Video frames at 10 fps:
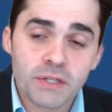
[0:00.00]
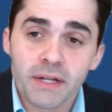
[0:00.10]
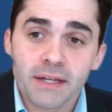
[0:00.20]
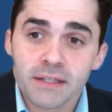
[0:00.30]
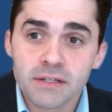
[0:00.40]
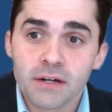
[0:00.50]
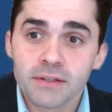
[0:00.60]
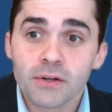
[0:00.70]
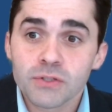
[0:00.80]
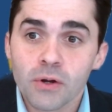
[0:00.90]
they want to get it done
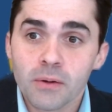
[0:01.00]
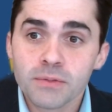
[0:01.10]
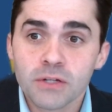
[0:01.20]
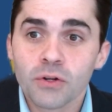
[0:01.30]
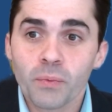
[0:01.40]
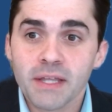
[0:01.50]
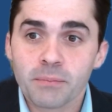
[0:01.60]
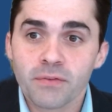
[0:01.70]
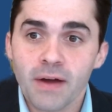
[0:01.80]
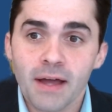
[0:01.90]
on their terms and in a way
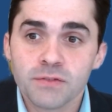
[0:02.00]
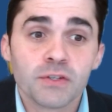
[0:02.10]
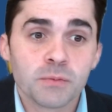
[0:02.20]
that provides